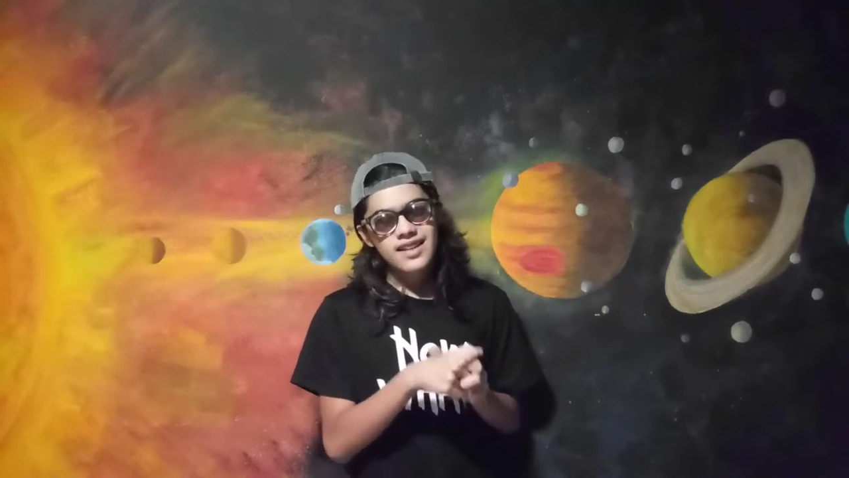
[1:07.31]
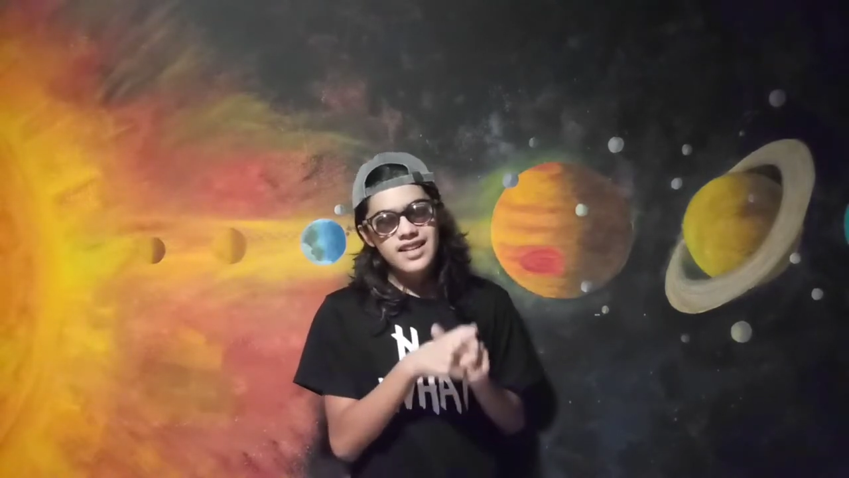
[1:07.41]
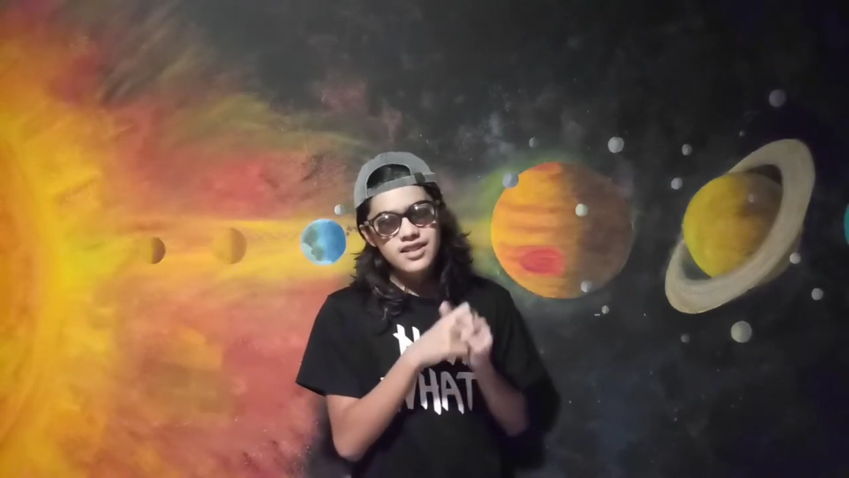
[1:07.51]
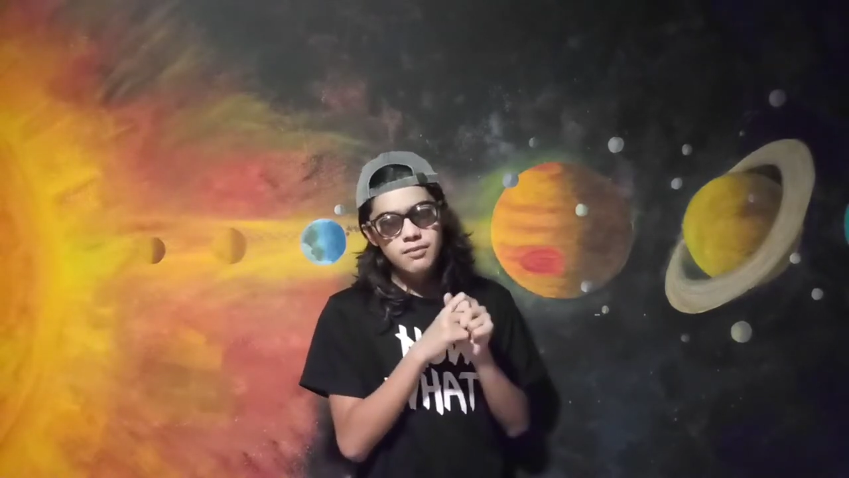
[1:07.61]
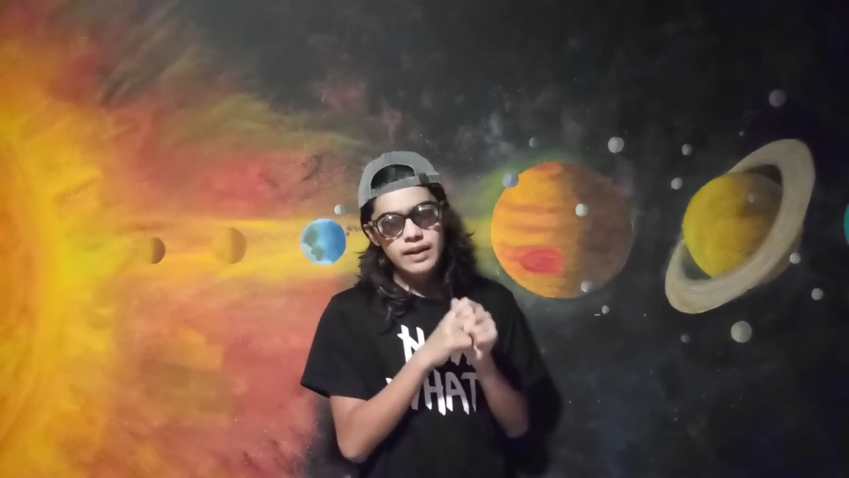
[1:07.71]

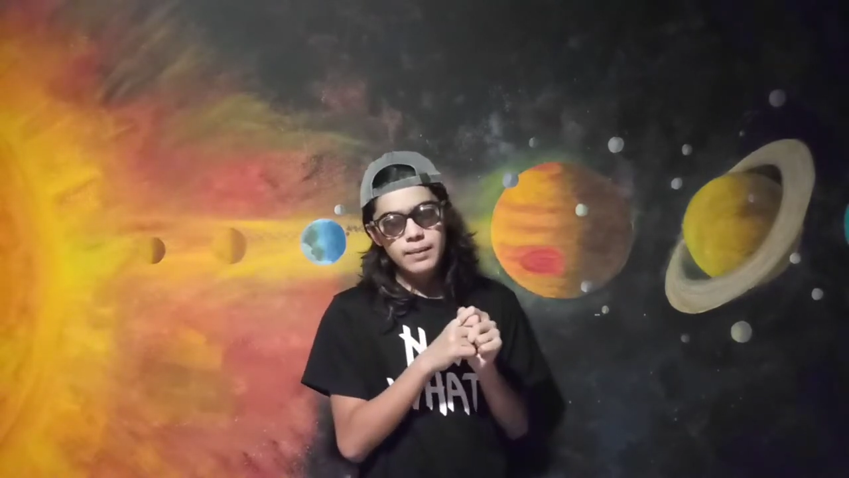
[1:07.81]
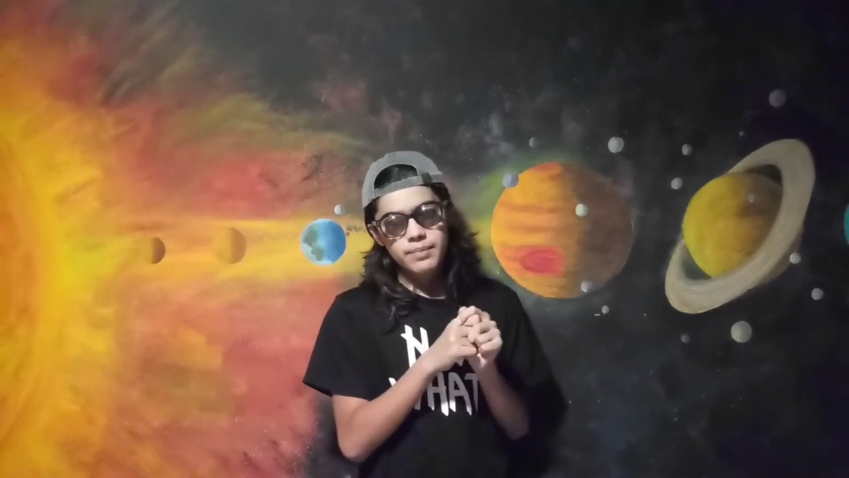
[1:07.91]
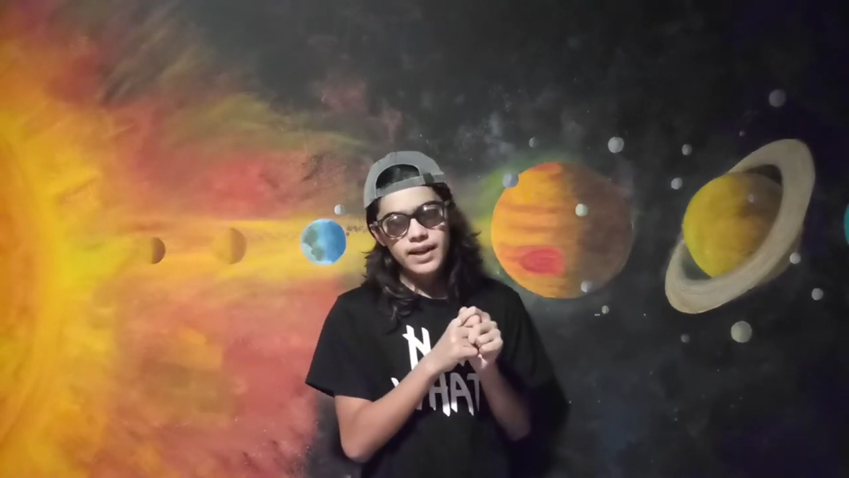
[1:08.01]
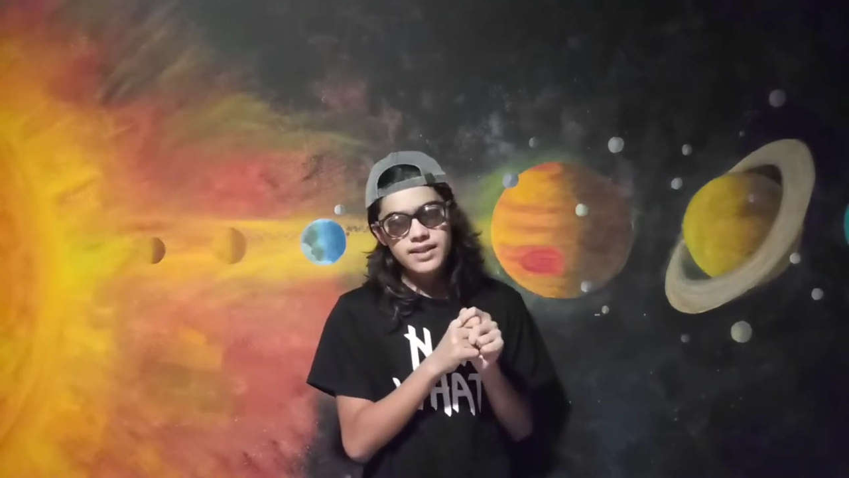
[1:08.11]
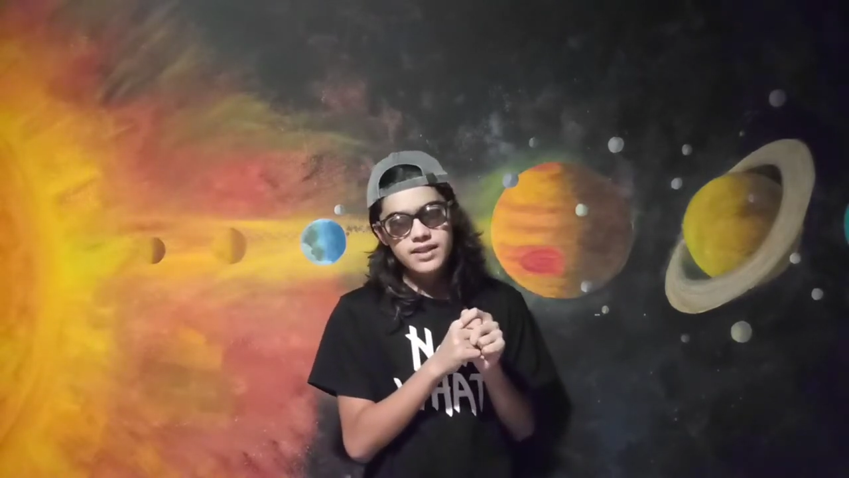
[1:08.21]
So many
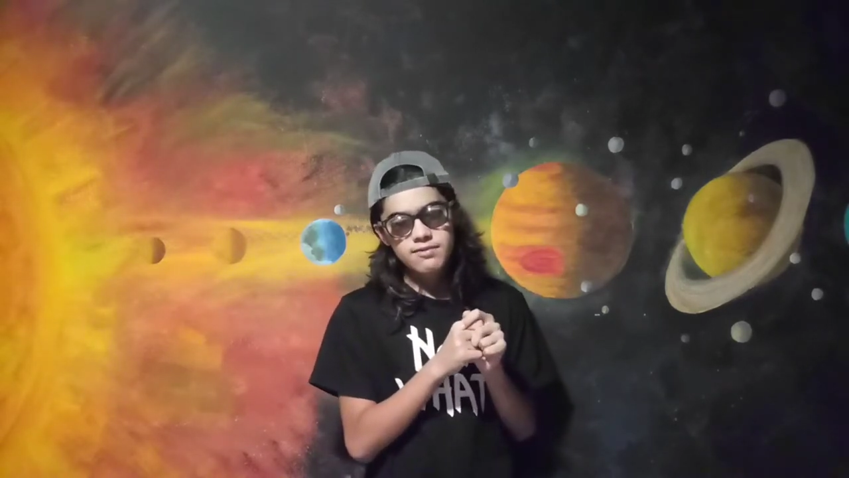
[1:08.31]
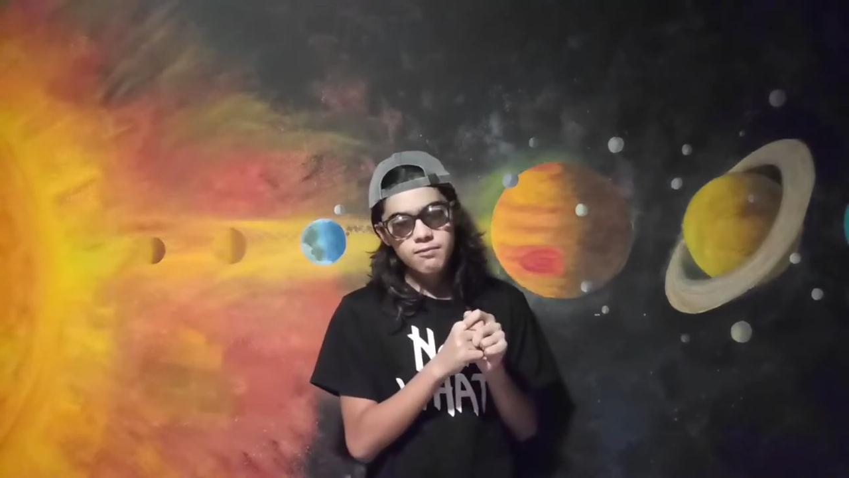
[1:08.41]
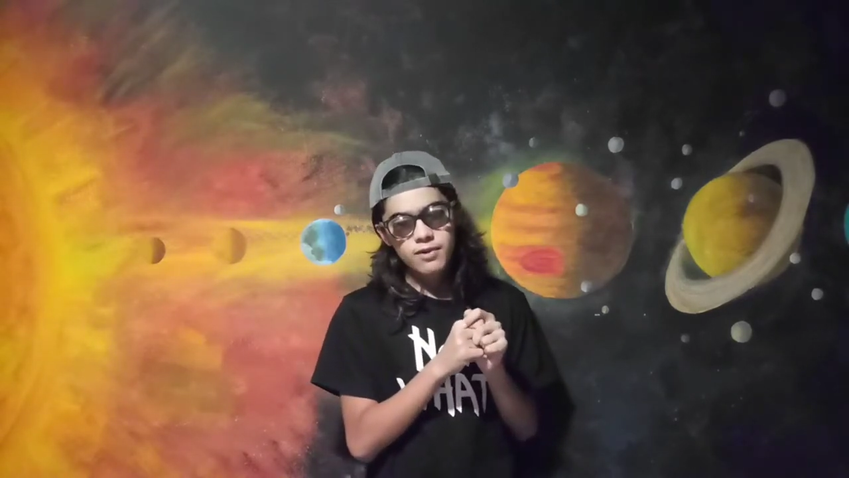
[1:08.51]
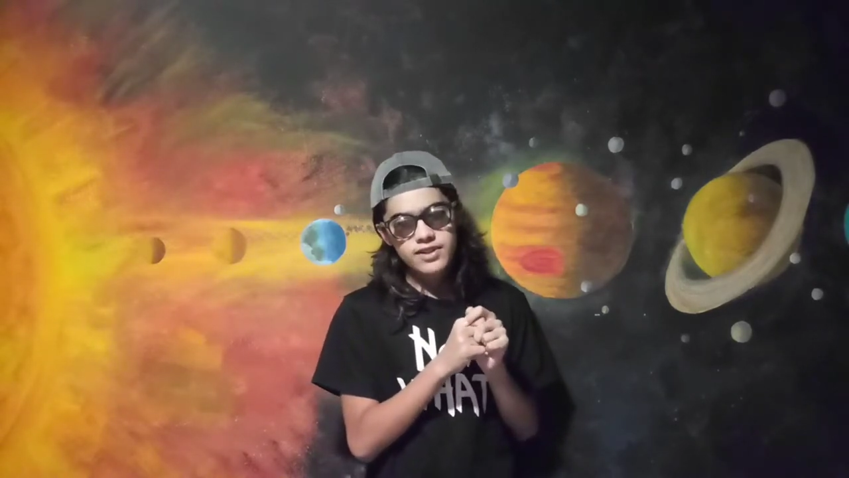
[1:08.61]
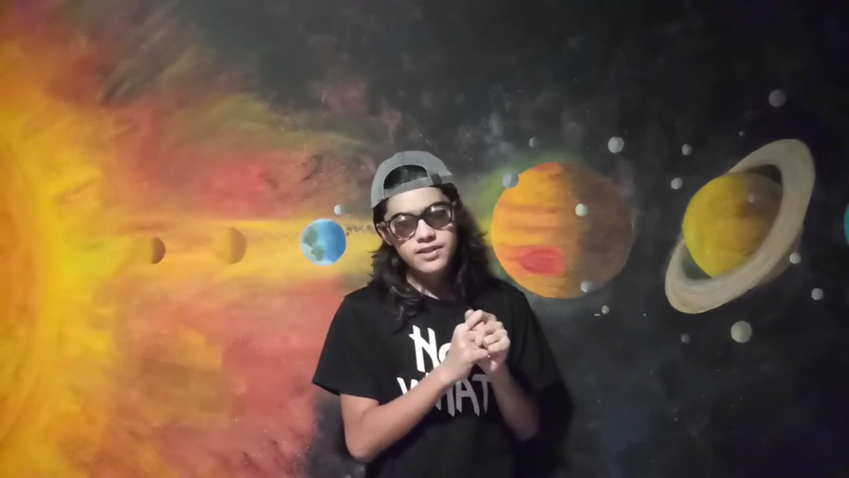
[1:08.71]
places
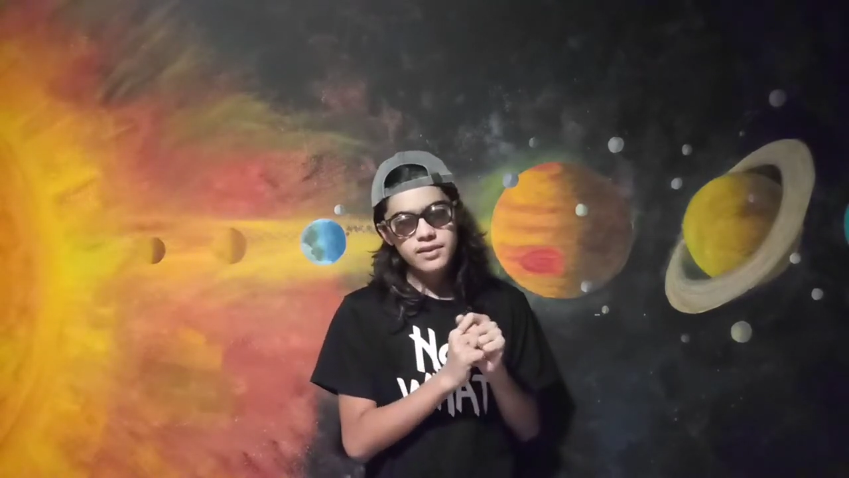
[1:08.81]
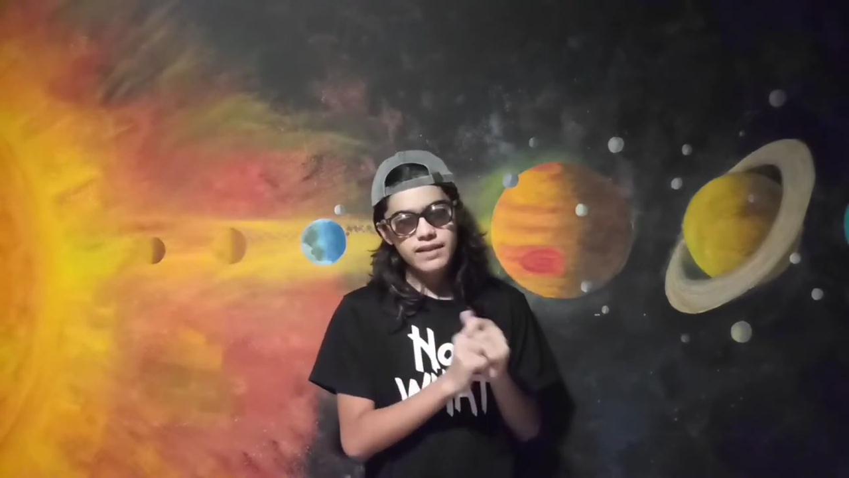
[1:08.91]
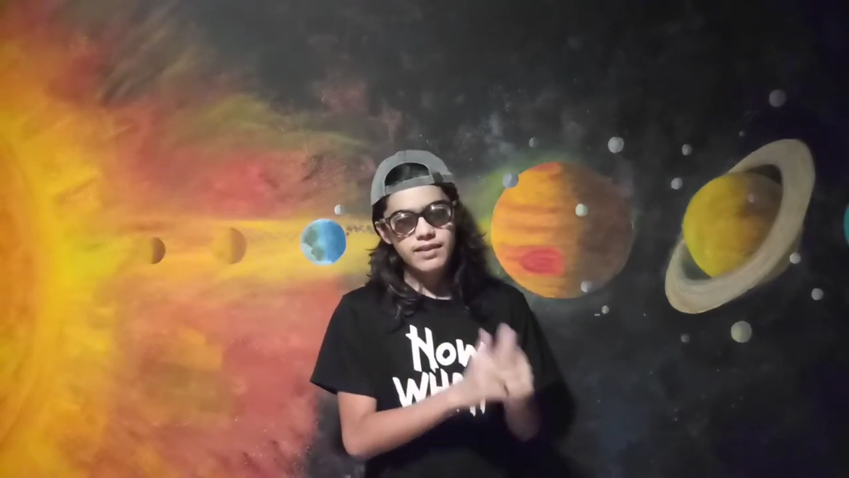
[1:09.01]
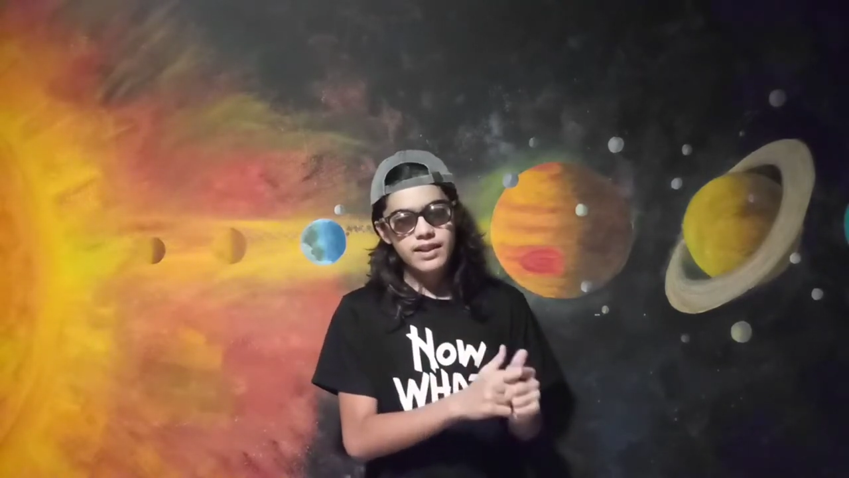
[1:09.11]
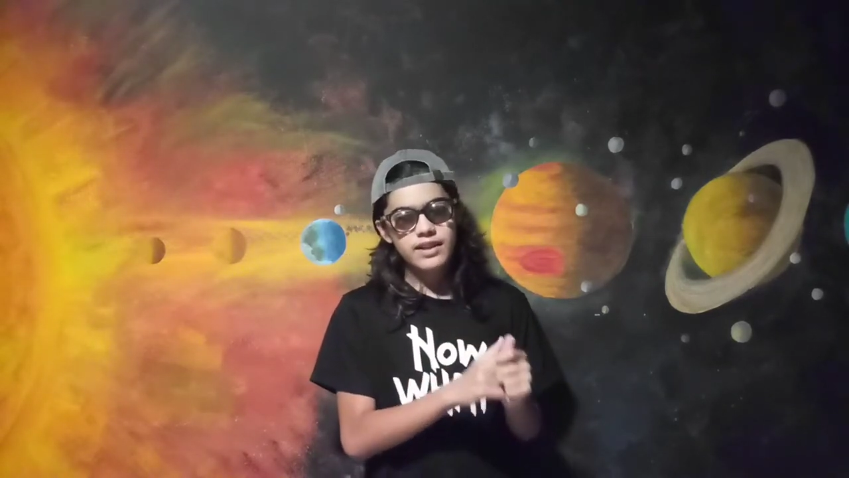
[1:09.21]
want to leave
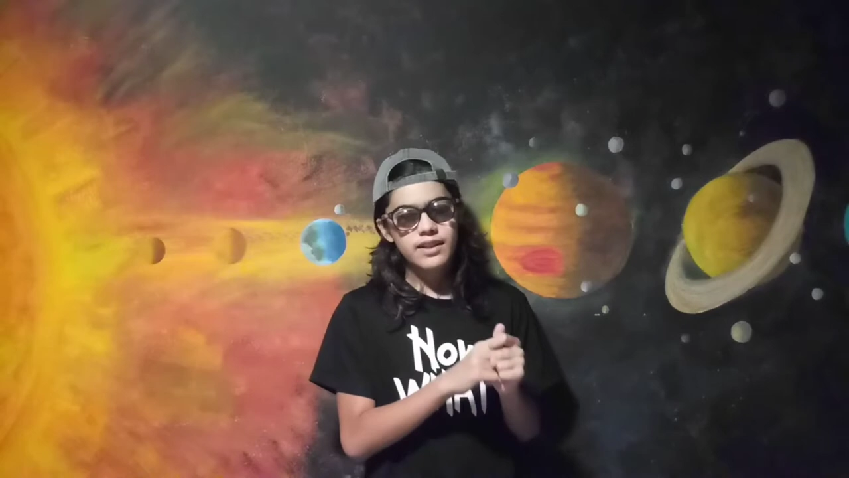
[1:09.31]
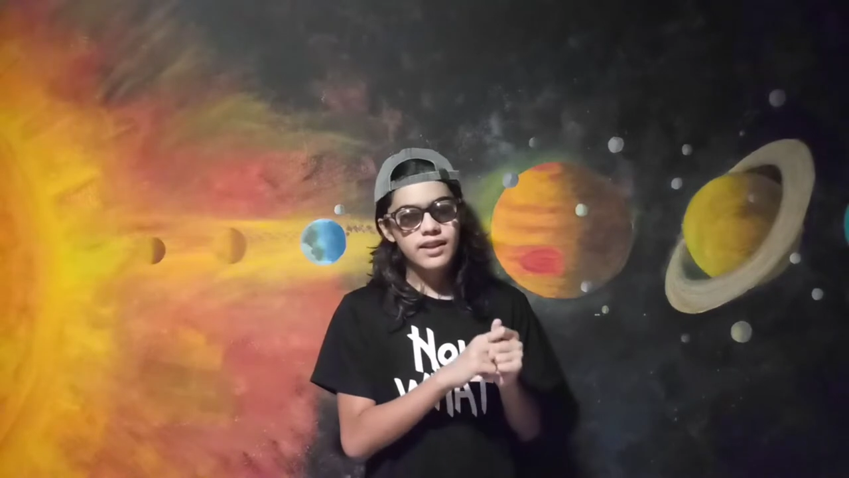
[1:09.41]
the